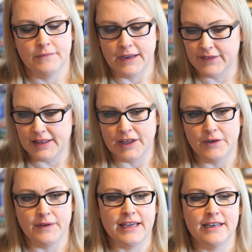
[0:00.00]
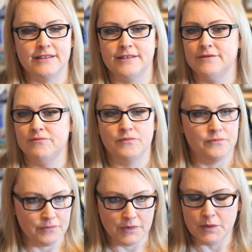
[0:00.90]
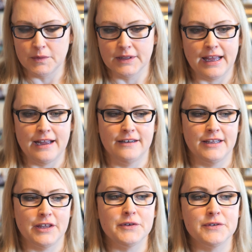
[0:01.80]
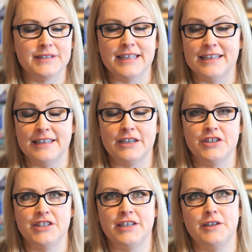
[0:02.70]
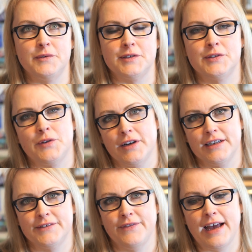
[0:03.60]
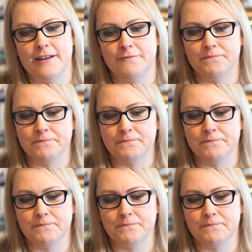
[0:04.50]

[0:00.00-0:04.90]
Everything you eat, you will not use as energy, you will store it as fat.